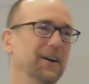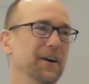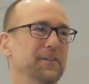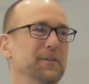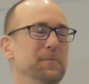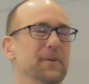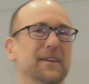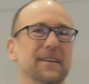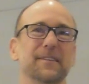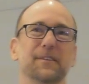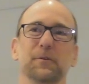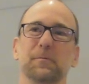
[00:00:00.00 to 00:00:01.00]
Awesome.
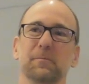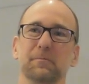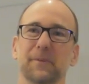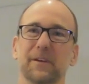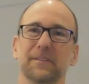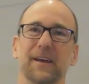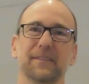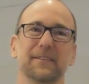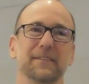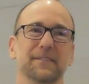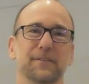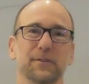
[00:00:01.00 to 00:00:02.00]
So Mick's
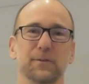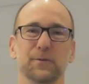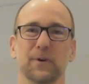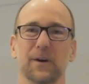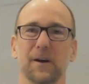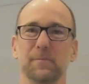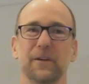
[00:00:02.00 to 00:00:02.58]
asking to uh,